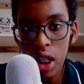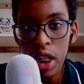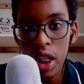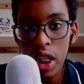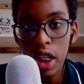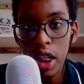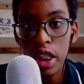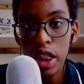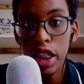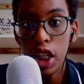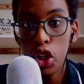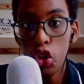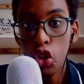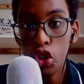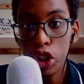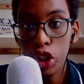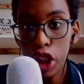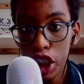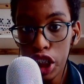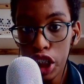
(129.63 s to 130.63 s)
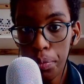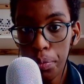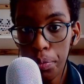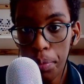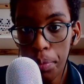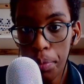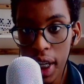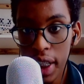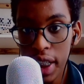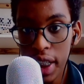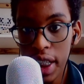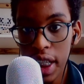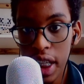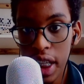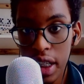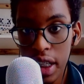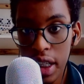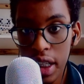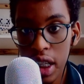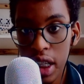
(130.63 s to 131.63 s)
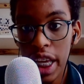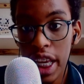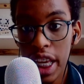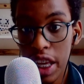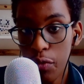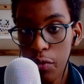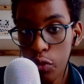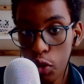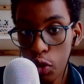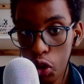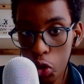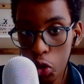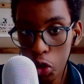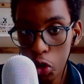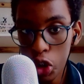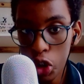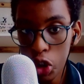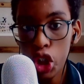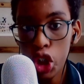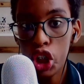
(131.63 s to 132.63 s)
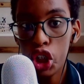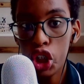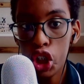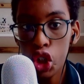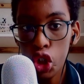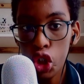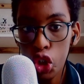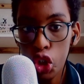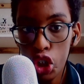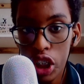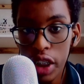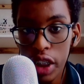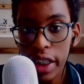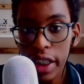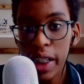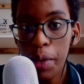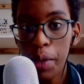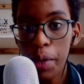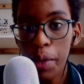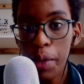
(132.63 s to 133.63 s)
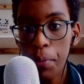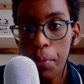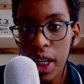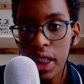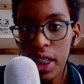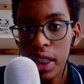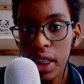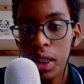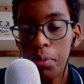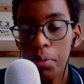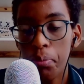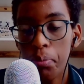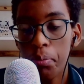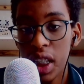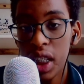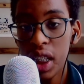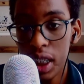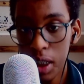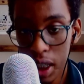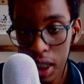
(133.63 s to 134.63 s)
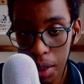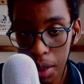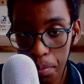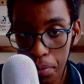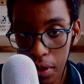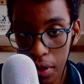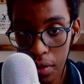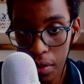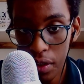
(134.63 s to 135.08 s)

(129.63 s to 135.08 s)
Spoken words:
The condition part, the if clause, uses the past simple,